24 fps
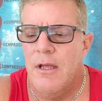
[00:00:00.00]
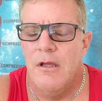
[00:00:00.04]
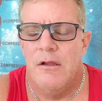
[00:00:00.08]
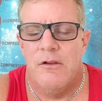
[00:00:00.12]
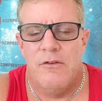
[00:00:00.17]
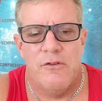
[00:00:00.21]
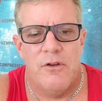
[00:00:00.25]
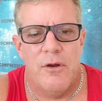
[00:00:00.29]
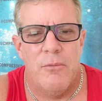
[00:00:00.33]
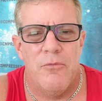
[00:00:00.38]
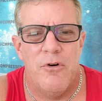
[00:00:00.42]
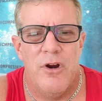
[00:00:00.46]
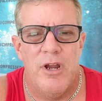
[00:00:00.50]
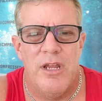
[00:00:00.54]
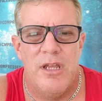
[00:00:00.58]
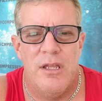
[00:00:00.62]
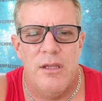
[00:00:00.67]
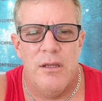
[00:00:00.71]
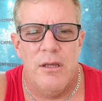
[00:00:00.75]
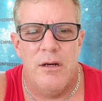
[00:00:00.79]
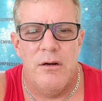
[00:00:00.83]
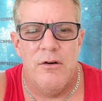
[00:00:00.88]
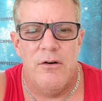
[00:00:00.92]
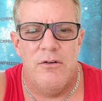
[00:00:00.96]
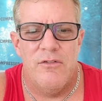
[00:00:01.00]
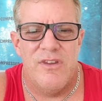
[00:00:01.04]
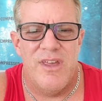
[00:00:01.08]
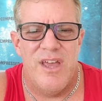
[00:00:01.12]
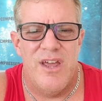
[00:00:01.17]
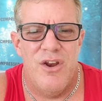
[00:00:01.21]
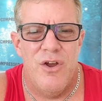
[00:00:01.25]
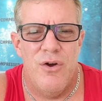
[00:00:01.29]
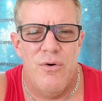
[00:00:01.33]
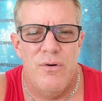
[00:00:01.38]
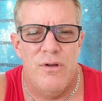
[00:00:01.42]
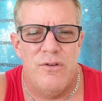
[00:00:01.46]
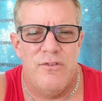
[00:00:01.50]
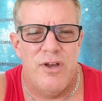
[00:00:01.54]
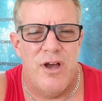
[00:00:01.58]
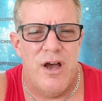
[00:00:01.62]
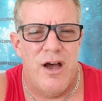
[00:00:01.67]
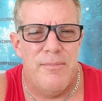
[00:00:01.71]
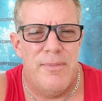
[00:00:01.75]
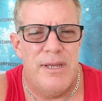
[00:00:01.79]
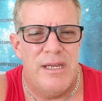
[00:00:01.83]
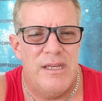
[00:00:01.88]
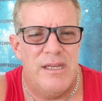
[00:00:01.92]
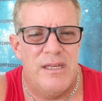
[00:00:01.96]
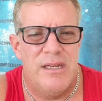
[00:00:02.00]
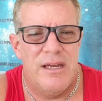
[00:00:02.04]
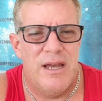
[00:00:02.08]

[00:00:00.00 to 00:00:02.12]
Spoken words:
Some regulators, I know Atomic,